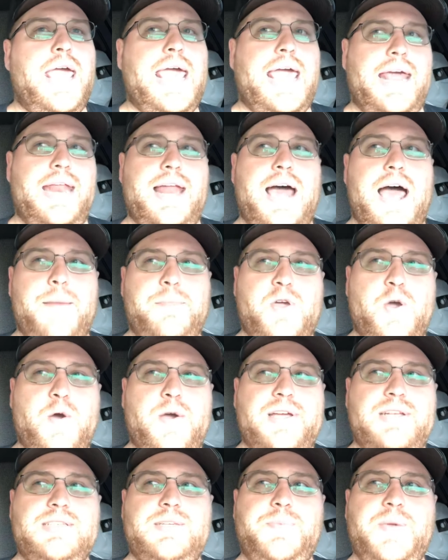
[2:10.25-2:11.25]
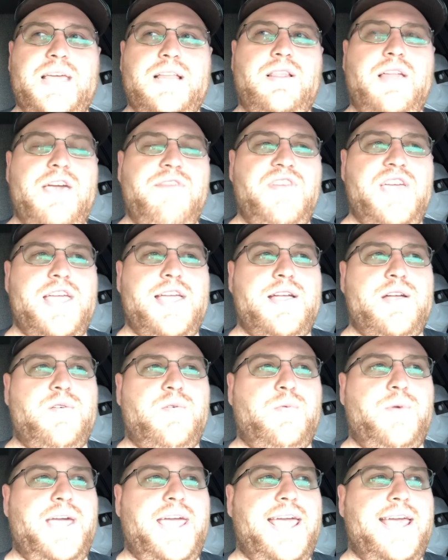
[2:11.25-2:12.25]
and I'm going to be
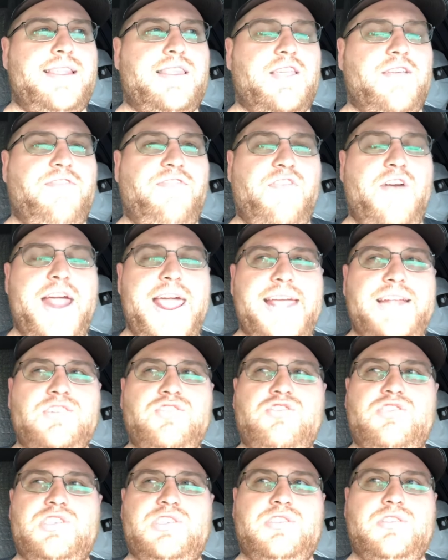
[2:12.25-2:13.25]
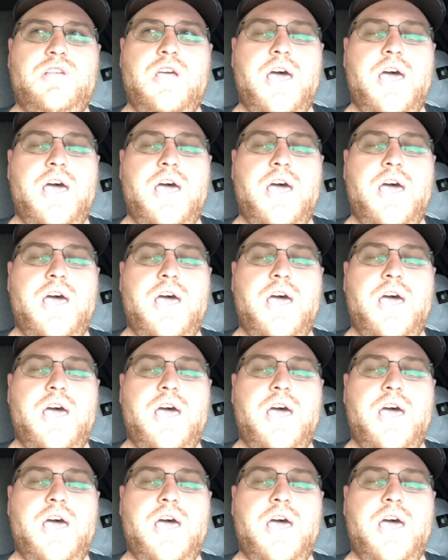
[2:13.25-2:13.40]
living with friends,